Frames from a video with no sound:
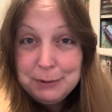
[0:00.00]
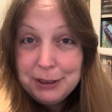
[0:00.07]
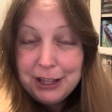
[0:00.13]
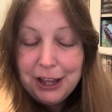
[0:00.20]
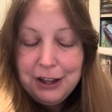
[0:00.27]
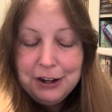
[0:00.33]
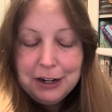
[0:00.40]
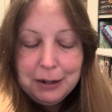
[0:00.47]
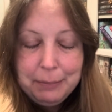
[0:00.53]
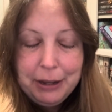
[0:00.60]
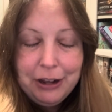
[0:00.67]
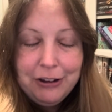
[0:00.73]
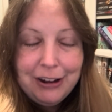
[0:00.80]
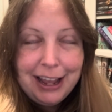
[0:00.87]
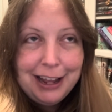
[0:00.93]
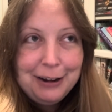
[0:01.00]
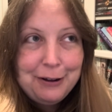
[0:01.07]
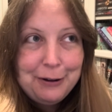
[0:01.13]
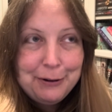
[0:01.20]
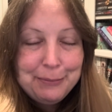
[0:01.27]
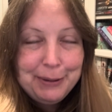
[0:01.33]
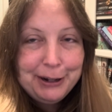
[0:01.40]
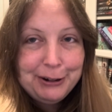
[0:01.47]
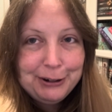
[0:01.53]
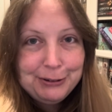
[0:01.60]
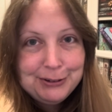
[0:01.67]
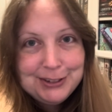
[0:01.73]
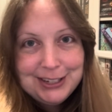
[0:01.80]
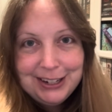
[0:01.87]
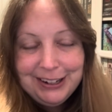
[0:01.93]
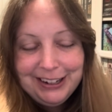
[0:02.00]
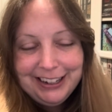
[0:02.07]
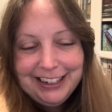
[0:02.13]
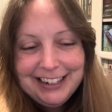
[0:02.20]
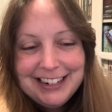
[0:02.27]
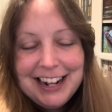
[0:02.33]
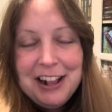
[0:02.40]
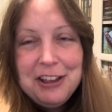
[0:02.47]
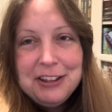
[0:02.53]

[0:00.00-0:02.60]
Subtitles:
with coconut milk, and oh my god, it was so good.